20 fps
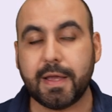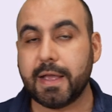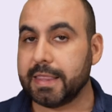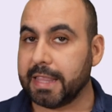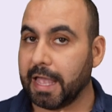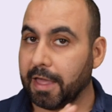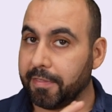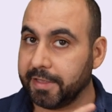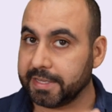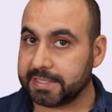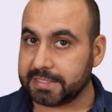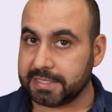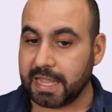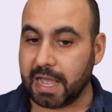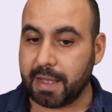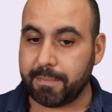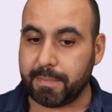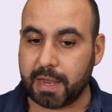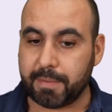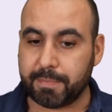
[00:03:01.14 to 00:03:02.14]
Now, this
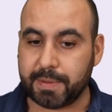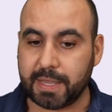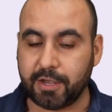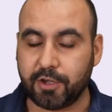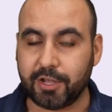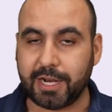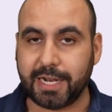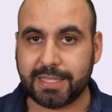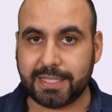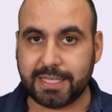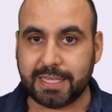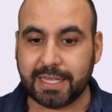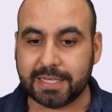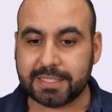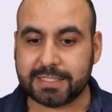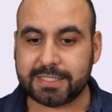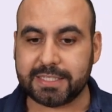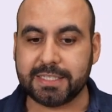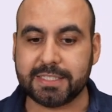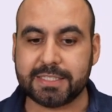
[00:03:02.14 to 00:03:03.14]
might be a good idea
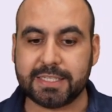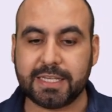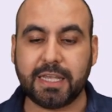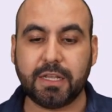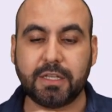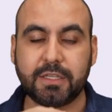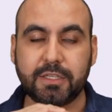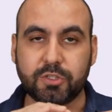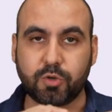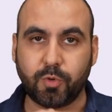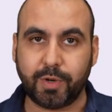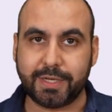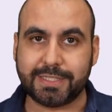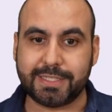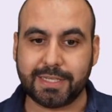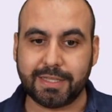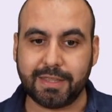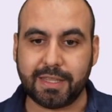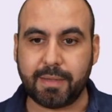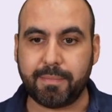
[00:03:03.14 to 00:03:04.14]
since it's going
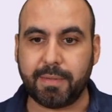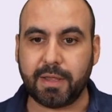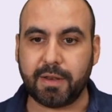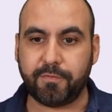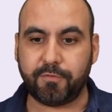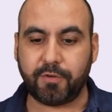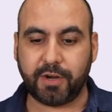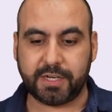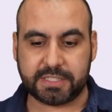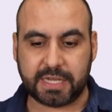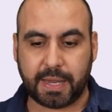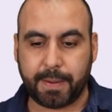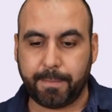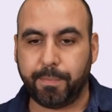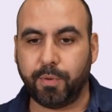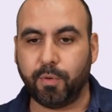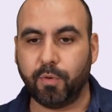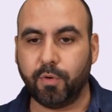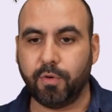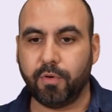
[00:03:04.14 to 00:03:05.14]
to limit, for
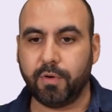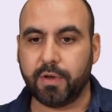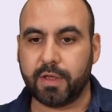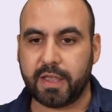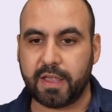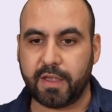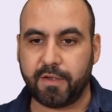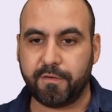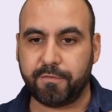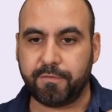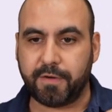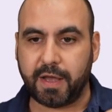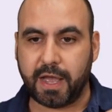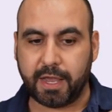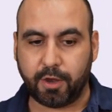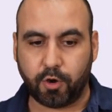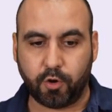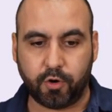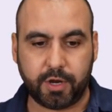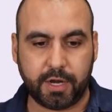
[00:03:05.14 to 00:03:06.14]
example, if
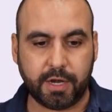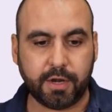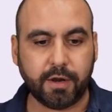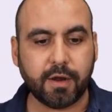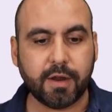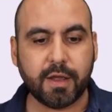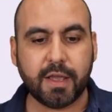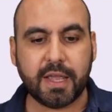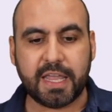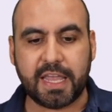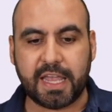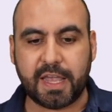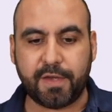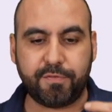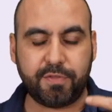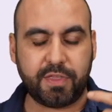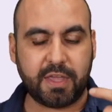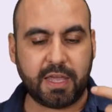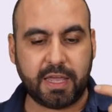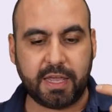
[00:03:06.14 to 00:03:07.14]
I go to here,
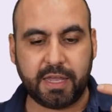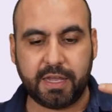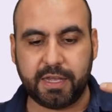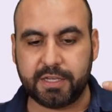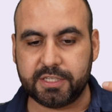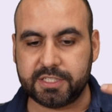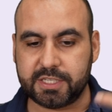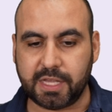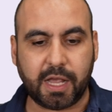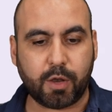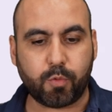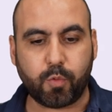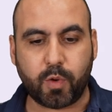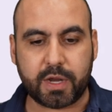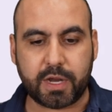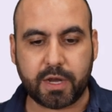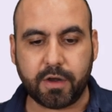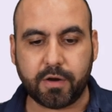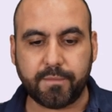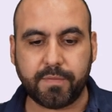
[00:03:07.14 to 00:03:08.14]
if they select 1
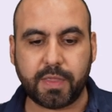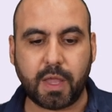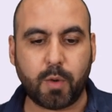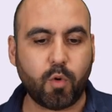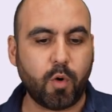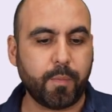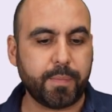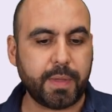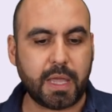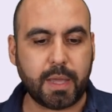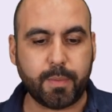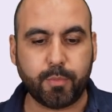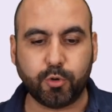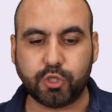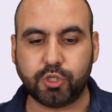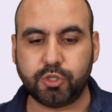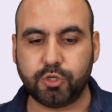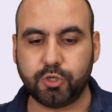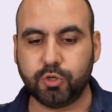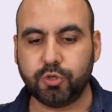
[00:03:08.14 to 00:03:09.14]
here, they won't be able
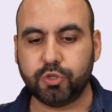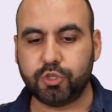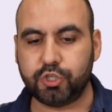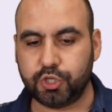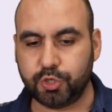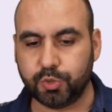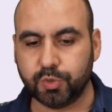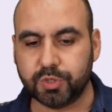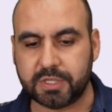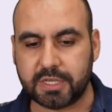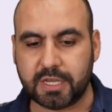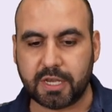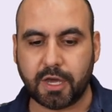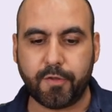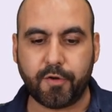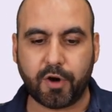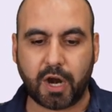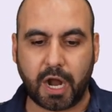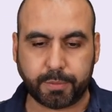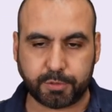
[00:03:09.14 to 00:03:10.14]
to choose the
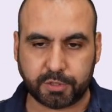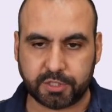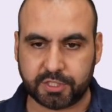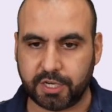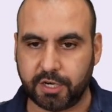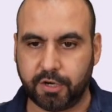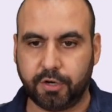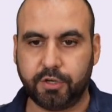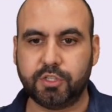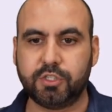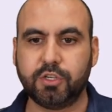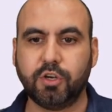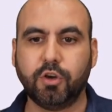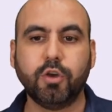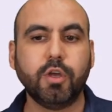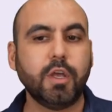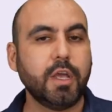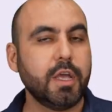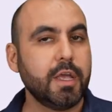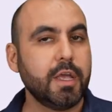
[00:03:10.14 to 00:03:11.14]
other options here.
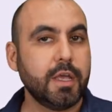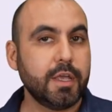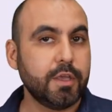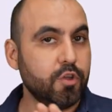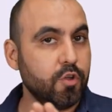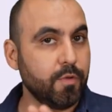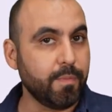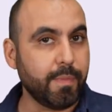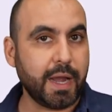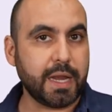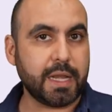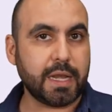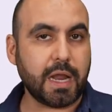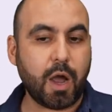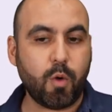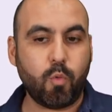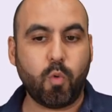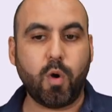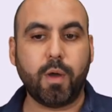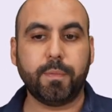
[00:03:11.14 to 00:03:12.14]
So you might
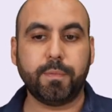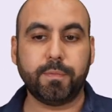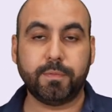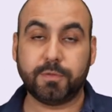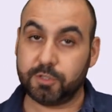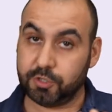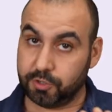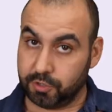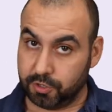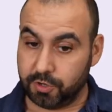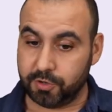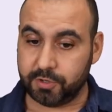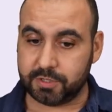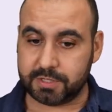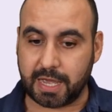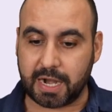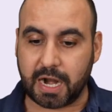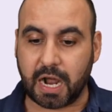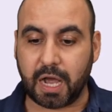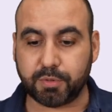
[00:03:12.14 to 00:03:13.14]
not want to use
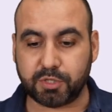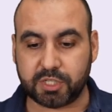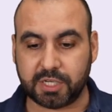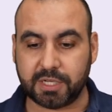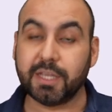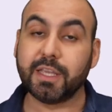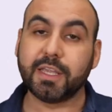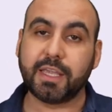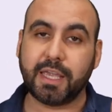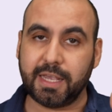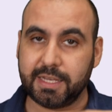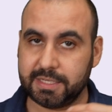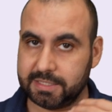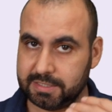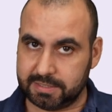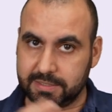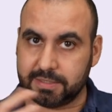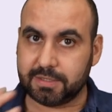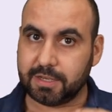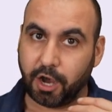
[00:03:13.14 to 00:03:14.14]
that option in
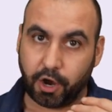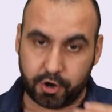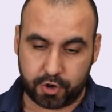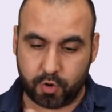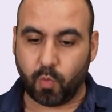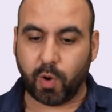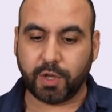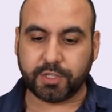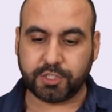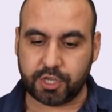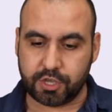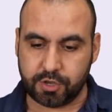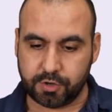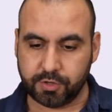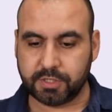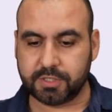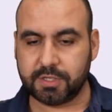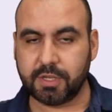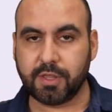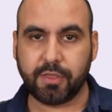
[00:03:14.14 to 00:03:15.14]
case how you want to
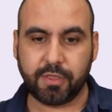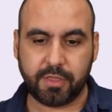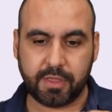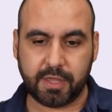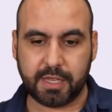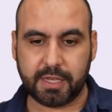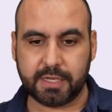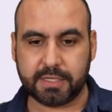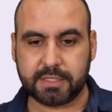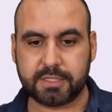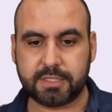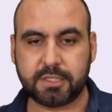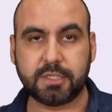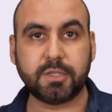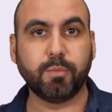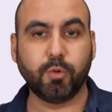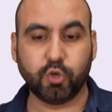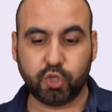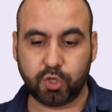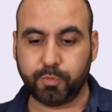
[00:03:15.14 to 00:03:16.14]
use this
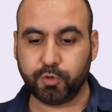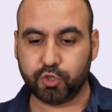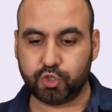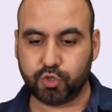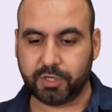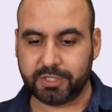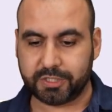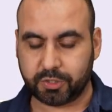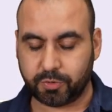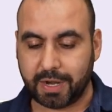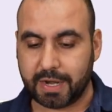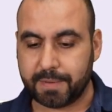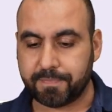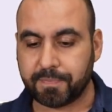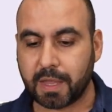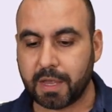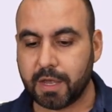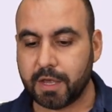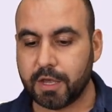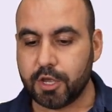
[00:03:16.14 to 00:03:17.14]
multiple choice grid.
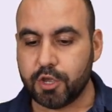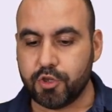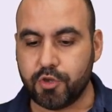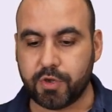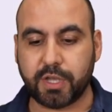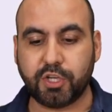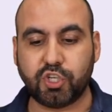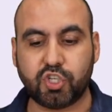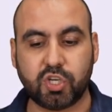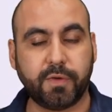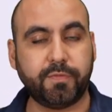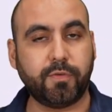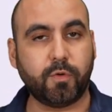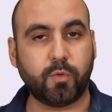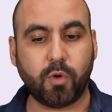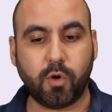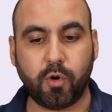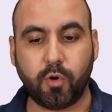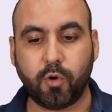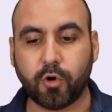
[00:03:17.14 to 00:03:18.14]
You can shuffle
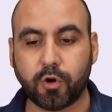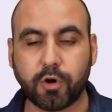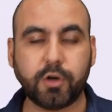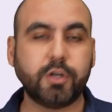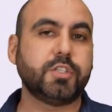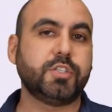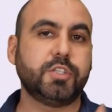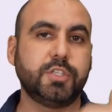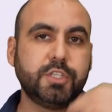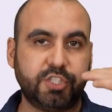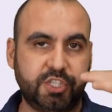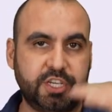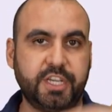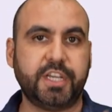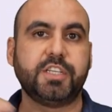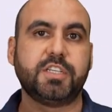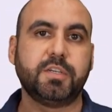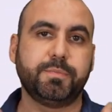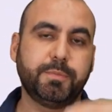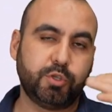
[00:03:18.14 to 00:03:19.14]
row order to
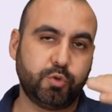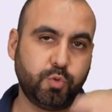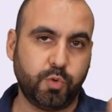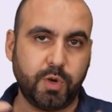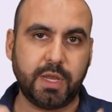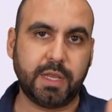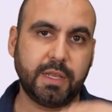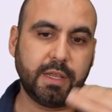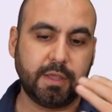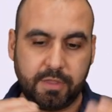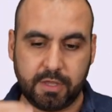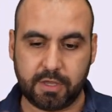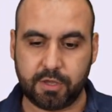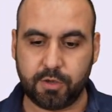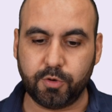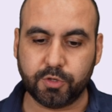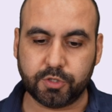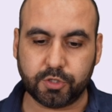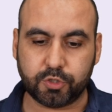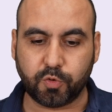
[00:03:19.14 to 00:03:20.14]
change it between the
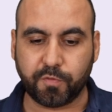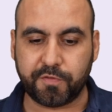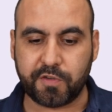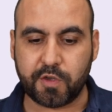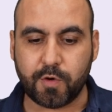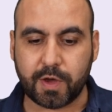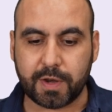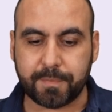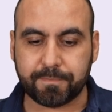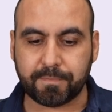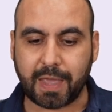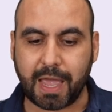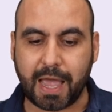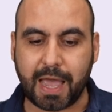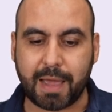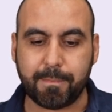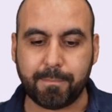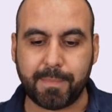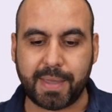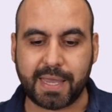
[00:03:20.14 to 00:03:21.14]
users who view it
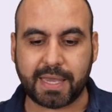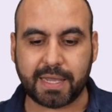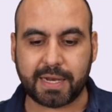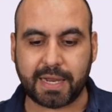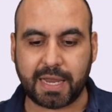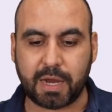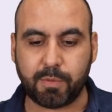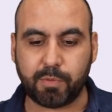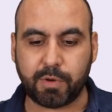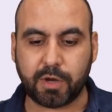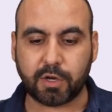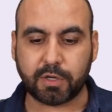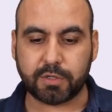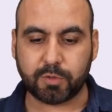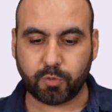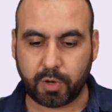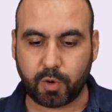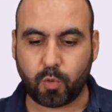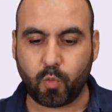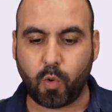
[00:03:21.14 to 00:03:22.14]
and make it a
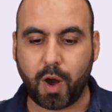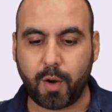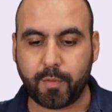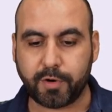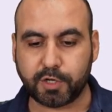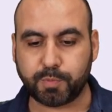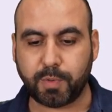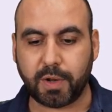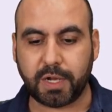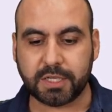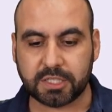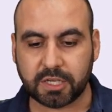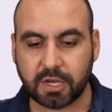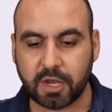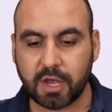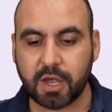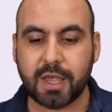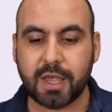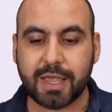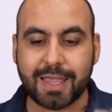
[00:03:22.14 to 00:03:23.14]
required response
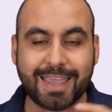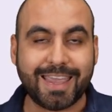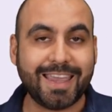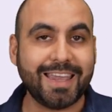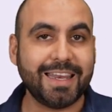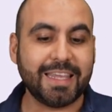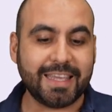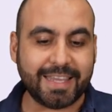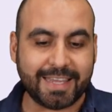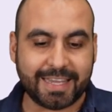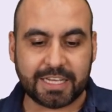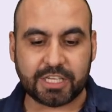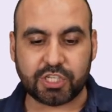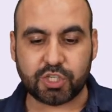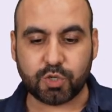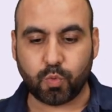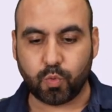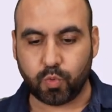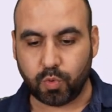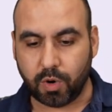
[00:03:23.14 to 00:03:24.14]
in
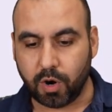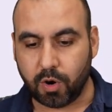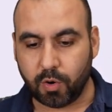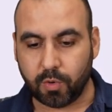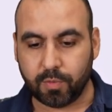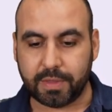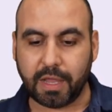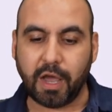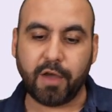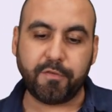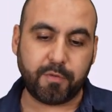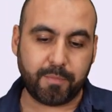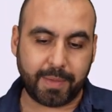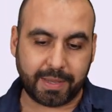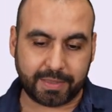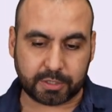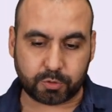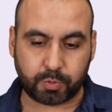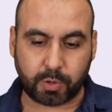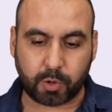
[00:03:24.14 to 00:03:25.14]
each row. Now, if you
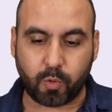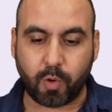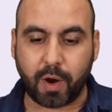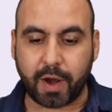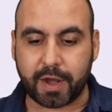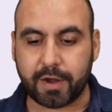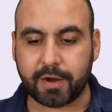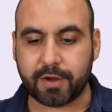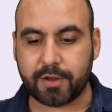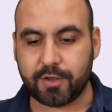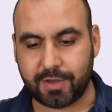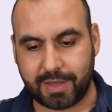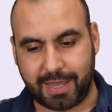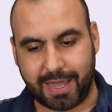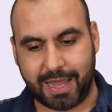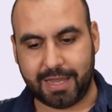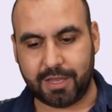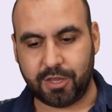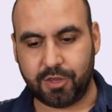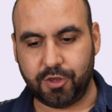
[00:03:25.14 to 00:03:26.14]
make this required, you
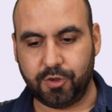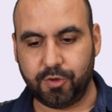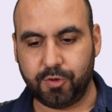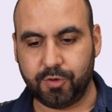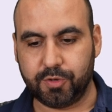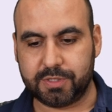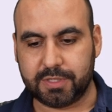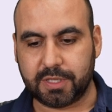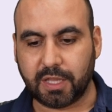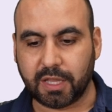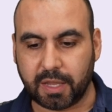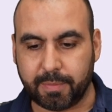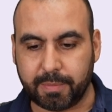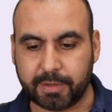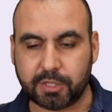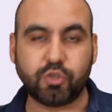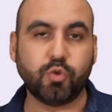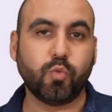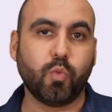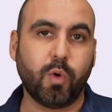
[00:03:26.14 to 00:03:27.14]
can't use the
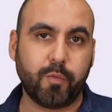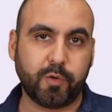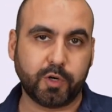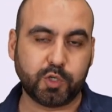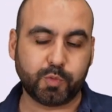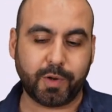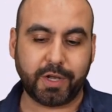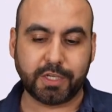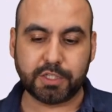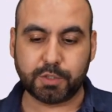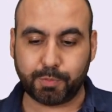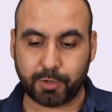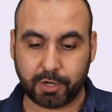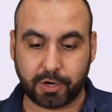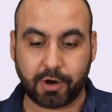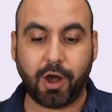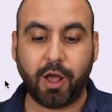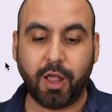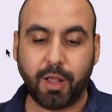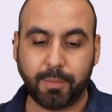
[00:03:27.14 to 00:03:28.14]
limit to 1 response per
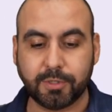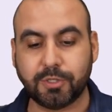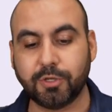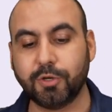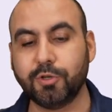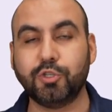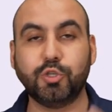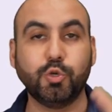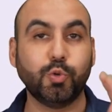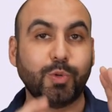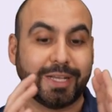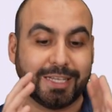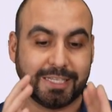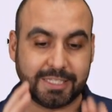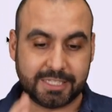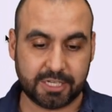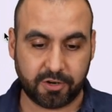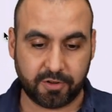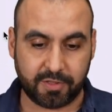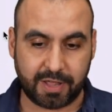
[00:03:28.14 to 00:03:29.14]
column. So do
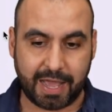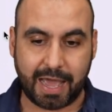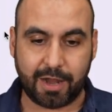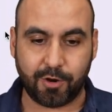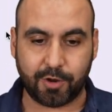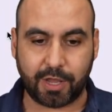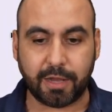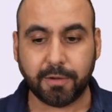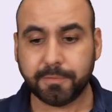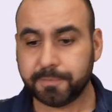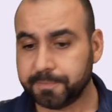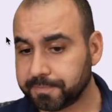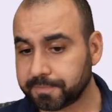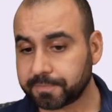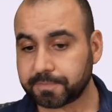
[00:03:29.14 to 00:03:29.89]
consider that, okay?